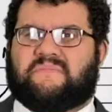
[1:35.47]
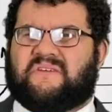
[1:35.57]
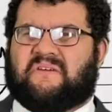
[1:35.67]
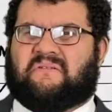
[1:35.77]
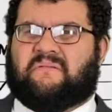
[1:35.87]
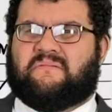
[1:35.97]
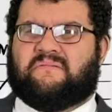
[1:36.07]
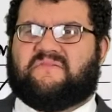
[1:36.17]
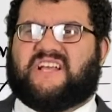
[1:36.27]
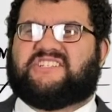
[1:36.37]
Ew,
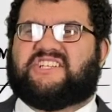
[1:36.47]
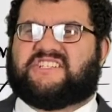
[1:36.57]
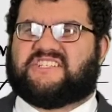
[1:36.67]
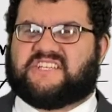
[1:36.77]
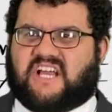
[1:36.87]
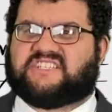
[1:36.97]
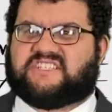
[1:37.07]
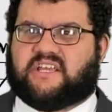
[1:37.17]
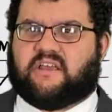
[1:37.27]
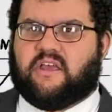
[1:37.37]
that's
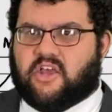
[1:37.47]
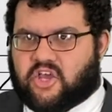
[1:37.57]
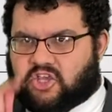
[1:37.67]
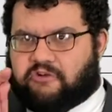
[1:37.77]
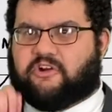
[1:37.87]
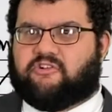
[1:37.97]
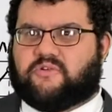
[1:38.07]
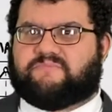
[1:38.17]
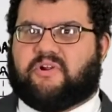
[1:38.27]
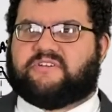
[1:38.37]
disgusting. You're a
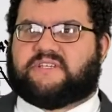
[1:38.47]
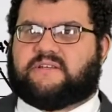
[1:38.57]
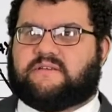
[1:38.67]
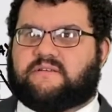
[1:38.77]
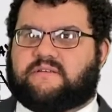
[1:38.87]
gross person.